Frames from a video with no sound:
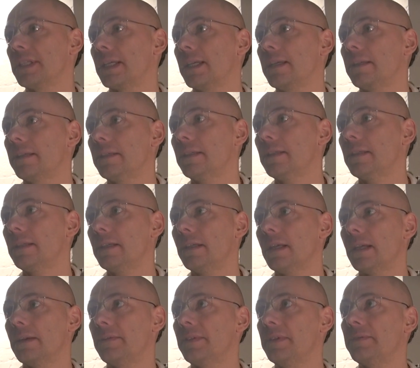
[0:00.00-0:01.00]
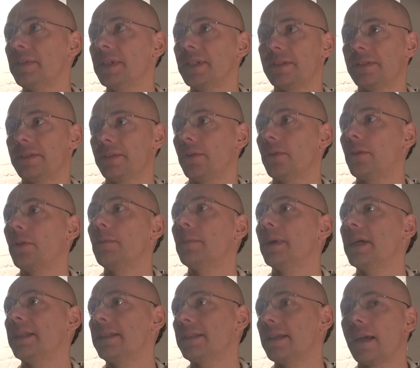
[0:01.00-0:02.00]
I have invested all
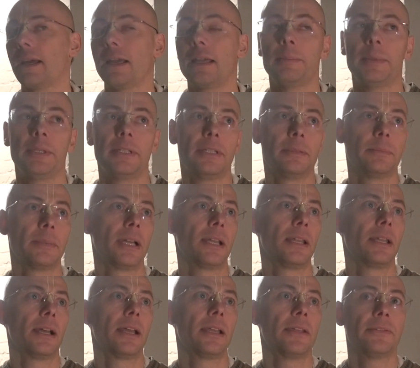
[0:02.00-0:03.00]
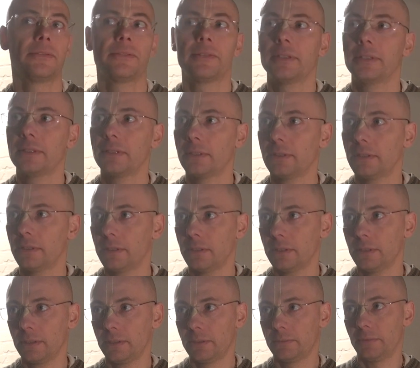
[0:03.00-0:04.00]
my time in my life?
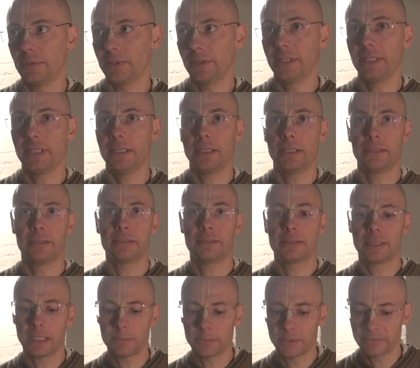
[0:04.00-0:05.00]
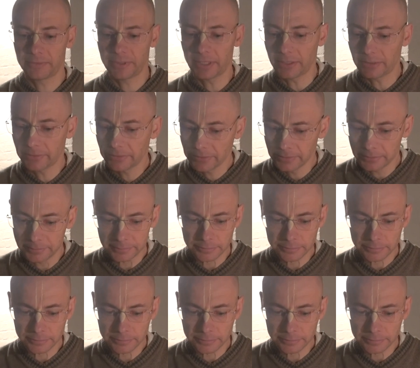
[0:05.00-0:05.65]
One day at the time of death.